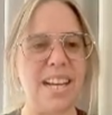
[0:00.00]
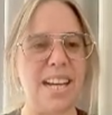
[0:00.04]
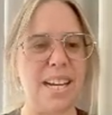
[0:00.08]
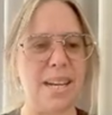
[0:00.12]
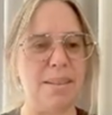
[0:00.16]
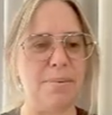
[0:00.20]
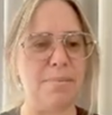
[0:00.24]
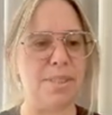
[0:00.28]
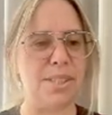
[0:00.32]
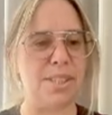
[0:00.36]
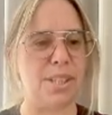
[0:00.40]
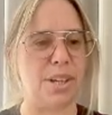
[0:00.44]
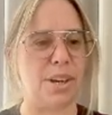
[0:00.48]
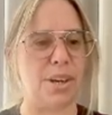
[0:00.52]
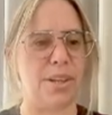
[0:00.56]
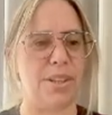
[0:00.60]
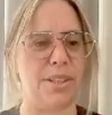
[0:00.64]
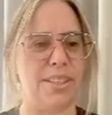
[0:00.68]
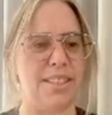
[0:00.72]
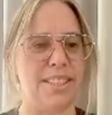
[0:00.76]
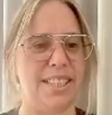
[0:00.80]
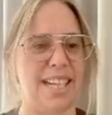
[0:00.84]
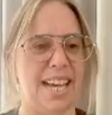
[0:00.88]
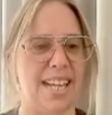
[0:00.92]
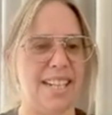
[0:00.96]
So
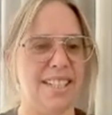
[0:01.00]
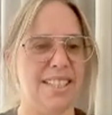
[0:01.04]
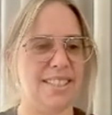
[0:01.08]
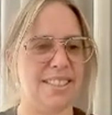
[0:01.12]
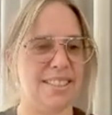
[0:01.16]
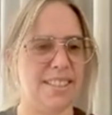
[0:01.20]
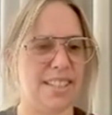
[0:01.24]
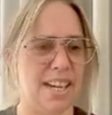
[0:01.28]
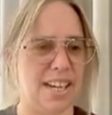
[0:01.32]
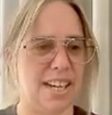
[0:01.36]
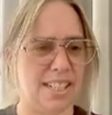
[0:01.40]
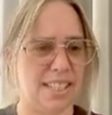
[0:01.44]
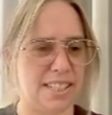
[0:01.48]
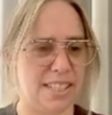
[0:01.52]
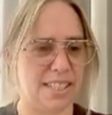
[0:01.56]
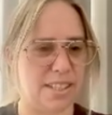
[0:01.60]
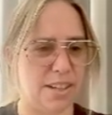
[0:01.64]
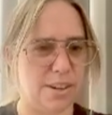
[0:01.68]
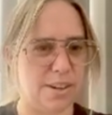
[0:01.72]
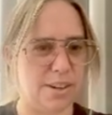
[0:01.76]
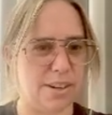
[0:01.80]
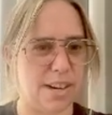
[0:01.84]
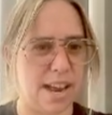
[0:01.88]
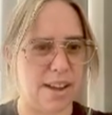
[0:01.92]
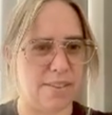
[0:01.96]
yeah, I can
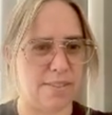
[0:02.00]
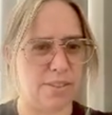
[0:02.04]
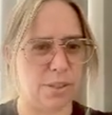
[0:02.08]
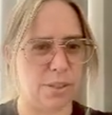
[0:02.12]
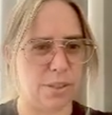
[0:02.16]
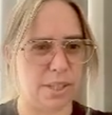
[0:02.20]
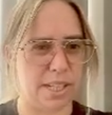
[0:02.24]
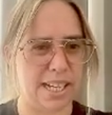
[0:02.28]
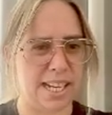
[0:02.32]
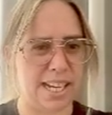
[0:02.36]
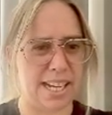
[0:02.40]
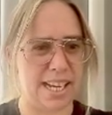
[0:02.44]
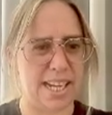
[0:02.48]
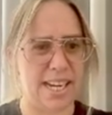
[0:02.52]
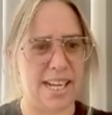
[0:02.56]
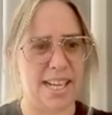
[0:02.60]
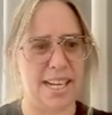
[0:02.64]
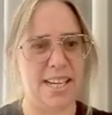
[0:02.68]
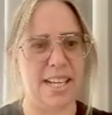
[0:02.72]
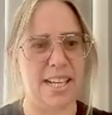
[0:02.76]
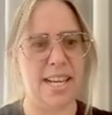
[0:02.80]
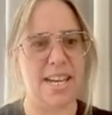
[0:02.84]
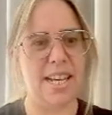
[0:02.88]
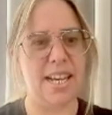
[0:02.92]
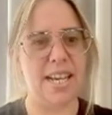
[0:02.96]
go and have a look
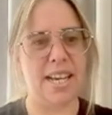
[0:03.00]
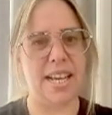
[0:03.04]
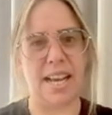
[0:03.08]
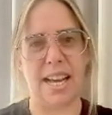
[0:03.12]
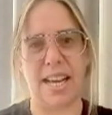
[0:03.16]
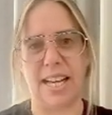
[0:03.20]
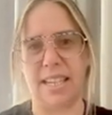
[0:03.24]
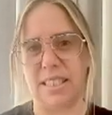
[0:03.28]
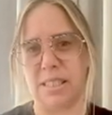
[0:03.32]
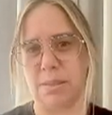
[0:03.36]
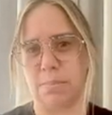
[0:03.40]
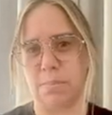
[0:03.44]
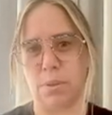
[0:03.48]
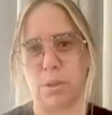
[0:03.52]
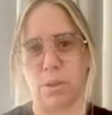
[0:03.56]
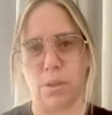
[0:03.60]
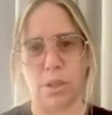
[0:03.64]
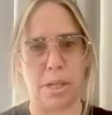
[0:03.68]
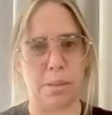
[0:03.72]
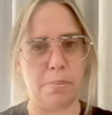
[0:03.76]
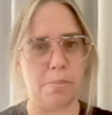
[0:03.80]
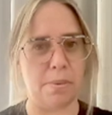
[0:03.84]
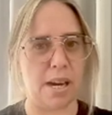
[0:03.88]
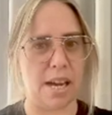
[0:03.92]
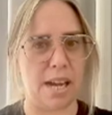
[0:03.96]
here and
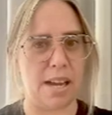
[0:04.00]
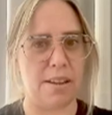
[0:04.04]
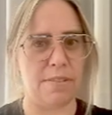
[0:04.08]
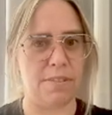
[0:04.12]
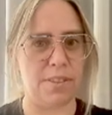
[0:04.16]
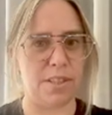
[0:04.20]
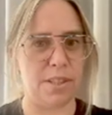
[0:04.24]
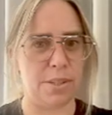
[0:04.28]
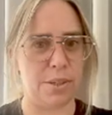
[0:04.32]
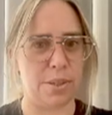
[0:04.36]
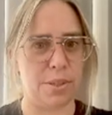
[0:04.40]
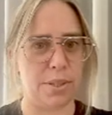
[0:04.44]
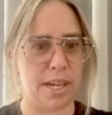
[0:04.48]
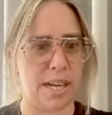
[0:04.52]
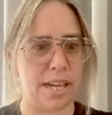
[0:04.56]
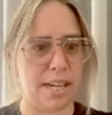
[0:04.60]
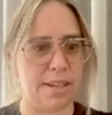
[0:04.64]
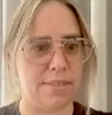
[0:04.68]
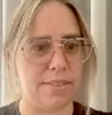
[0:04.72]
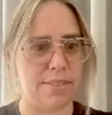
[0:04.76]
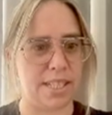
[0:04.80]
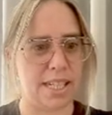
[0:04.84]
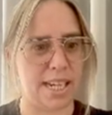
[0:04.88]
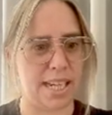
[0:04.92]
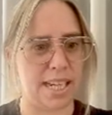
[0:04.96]
deploy my Feel Good
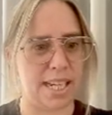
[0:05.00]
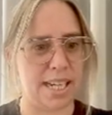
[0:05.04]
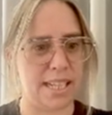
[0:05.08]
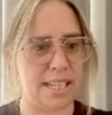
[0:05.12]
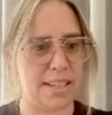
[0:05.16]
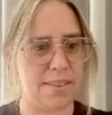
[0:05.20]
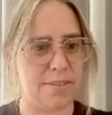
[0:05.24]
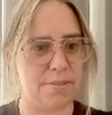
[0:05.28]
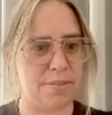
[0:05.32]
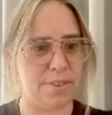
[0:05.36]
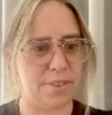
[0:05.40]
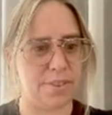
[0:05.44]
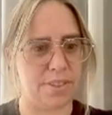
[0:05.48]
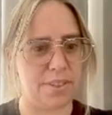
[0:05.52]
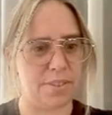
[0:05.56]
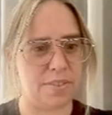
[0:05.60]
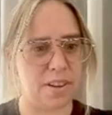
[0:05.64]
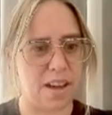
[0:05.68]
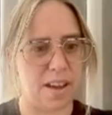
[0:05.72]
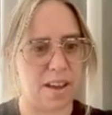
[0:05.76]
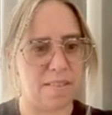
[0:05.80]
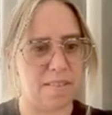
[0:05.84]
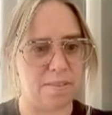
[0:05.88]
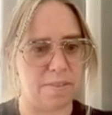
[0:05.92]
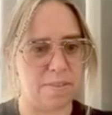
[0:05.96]
NFT
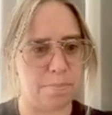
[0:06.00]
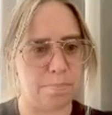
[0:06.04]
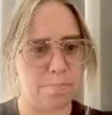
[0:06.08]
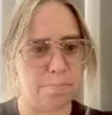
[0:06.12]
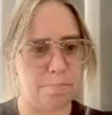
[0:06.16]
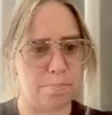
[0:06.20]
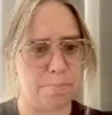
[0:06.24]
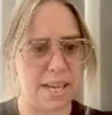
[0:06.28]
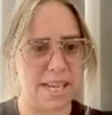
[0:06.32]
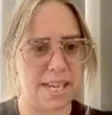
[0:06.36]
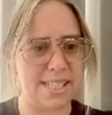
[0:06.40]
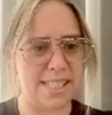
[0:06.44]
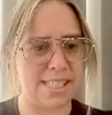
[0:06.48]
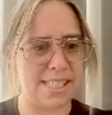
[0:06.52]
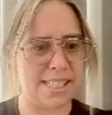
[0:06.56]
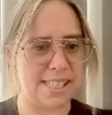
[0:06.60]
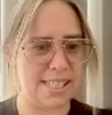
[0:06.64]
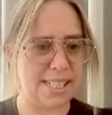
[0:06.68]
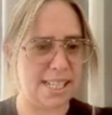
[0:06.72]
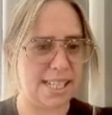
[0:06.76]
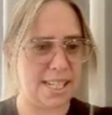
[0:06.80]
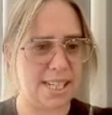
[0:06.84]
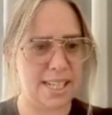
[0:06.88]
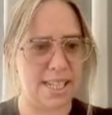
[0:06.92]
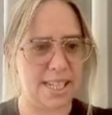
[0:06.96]
1155
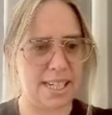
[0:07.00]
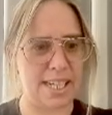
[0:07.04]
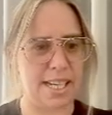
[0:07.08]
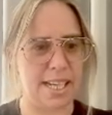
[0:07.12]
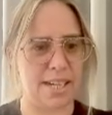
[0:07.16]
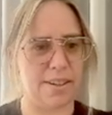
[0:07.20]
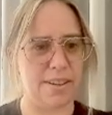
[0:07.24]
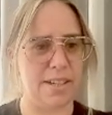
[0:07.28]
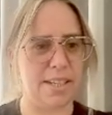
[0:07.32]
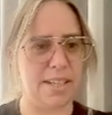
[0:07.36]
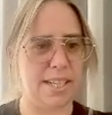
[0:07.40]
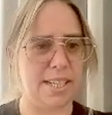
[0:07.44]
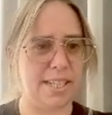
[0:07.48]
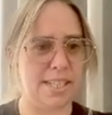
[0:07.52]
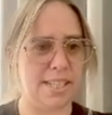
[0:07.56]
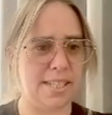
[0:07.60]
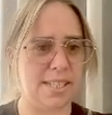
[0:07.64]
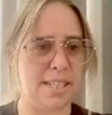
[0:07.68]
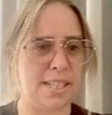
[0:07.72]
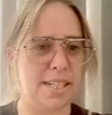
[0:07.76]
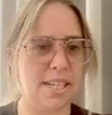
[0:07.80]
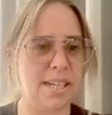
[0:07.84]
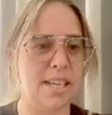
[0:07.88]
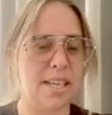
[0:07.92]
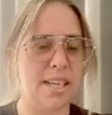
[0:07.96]
basic. Here it
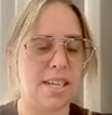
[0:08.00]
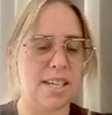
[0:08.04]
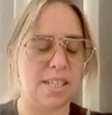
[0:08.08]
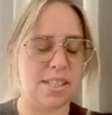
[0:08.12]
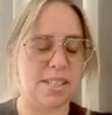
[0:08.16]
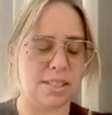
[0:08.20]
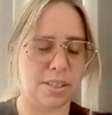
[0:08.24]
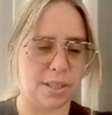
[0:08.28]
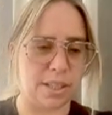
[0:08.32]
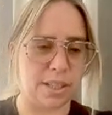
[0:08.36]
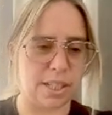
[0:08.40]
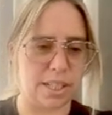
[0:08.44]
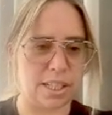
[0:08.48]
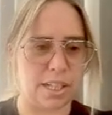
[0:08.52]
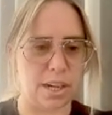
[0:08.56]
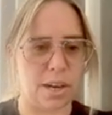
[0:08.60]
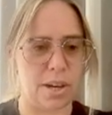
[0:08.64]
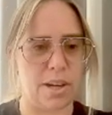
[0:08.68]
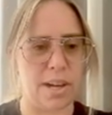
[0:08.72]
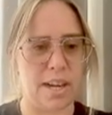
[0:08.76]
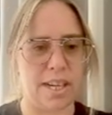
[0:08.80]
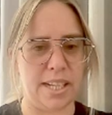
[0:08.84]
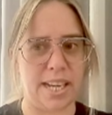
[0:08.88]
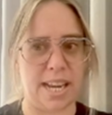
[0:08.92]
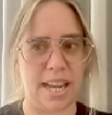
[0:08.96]
is. So I
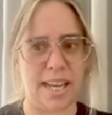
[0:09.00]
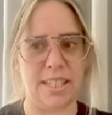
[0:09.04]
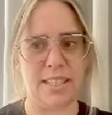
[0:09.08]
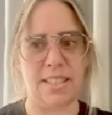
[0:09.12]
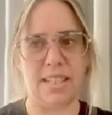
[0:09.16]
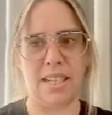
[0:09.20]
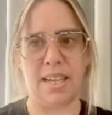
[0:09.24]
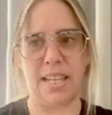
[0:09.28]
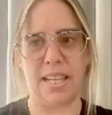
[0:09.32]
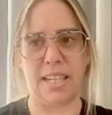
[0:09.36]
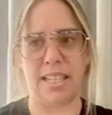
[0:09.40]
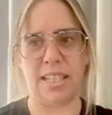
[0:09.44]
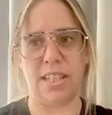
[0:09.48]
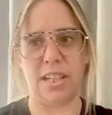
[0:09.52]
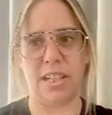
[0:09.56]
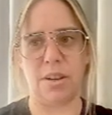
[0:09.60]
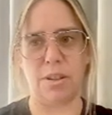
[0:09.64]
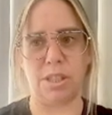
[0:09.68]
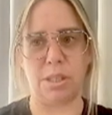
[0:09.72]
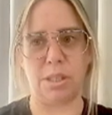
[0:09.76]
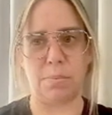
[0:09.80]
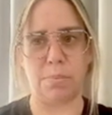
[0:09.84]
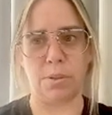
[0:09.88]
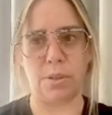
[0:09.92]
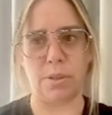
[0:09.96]
can go
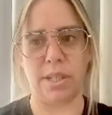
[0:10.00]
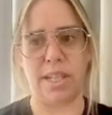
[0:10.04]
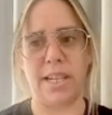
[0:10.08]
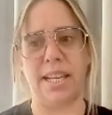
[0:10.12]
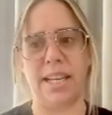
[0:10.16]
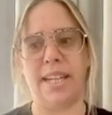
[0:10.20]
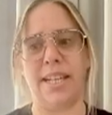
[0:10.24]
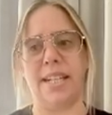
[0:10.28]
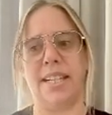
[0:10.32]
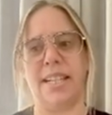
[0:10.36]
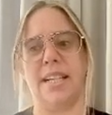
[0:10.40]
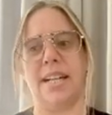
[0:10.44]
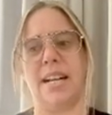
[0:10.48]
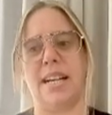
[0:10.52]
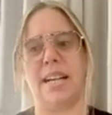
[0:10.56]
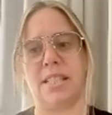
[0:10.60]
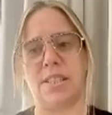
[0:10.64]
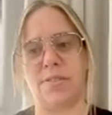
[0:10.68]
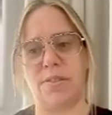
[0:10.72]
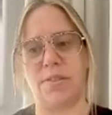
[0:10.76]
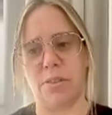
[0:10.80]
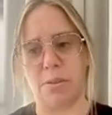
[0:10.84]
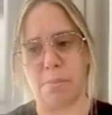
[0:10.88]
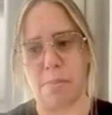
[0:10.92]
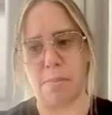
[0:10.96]
and deploy it. It
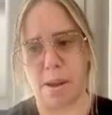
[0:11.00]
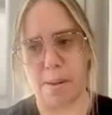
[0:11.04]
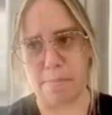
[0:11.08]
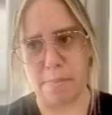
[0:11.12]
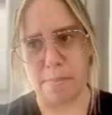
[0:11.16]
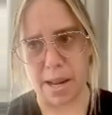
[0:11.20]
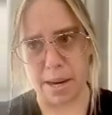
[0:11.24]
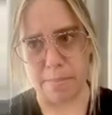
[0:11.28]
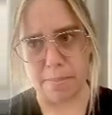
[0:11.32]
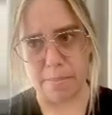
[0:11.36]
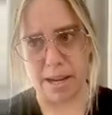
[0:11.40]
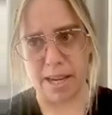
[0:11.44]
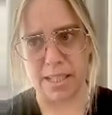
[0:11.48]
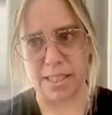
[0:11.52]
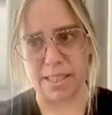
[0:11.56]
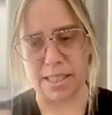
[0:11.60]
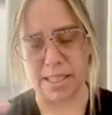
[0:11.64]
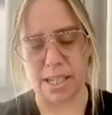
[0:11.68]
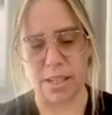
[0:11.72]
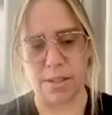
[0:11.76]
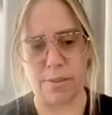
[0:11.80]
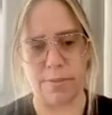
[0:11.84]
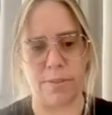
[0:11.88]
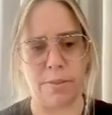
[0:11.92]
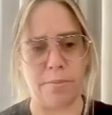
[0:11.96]
asks for my MetaMask
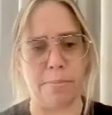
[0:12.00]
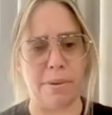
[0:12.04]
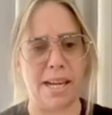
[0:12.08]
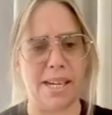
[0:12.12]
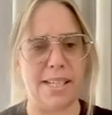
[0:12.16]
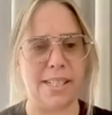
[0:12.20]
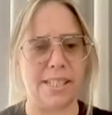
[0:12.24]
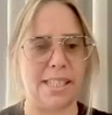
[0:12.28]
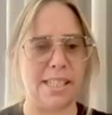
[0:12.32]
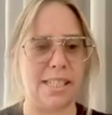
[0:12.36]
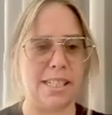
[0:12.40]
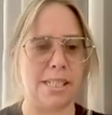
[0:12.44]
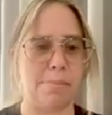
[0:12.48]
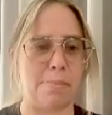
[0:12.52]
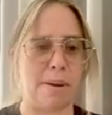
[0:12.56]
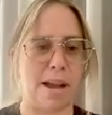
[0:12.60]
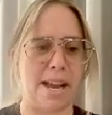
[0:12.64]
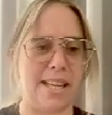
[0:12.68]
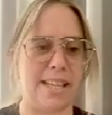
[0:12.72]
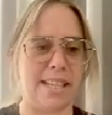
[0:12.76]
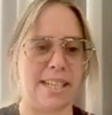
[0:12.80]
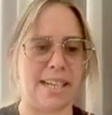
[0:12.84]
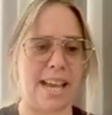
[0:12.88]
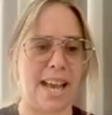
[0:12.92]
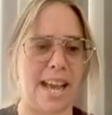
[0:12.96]
confirmation to
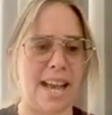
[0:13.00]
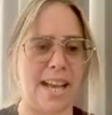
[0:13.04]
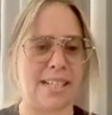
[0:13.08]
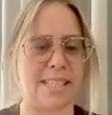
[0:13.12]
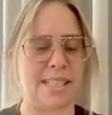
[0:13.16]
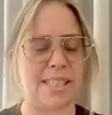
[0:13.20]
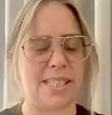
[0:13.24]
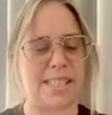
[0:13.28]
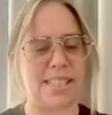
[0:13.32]
pay the gas.